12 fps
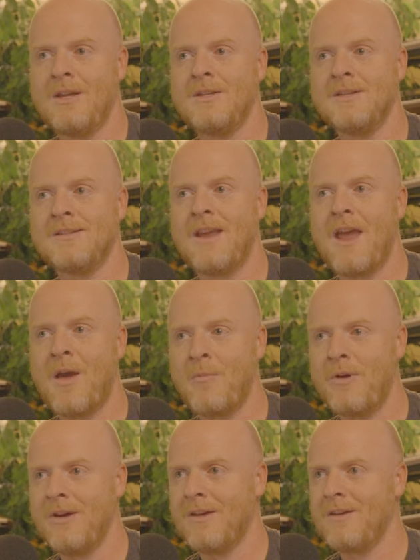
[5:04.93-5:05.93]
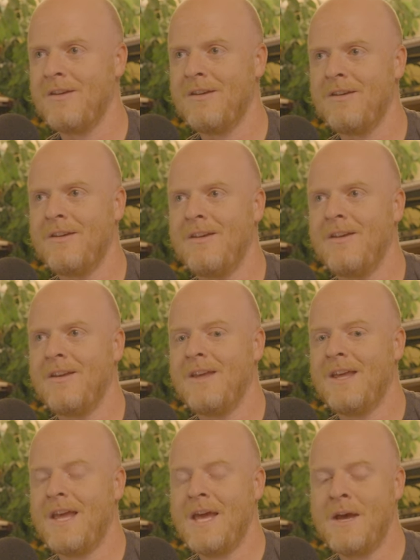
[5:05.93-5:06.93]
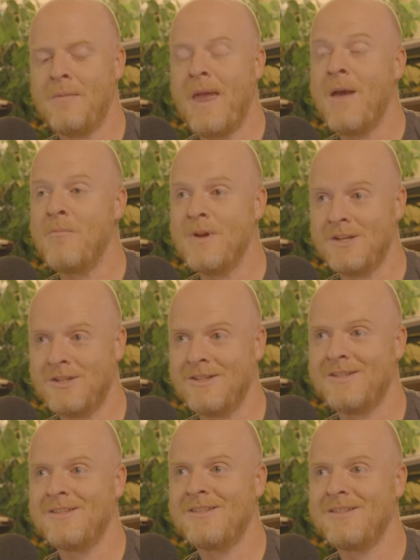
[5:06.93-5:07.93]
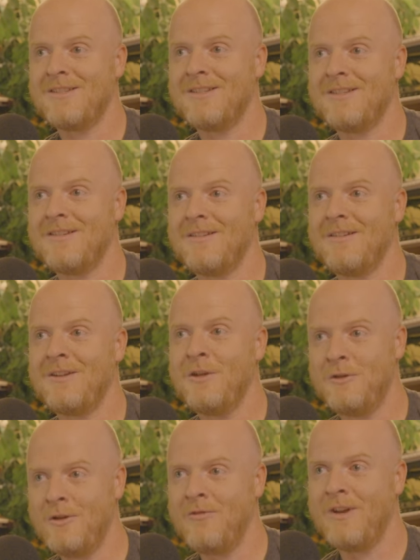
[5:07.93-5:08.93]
just epic, um, ambitious YouTube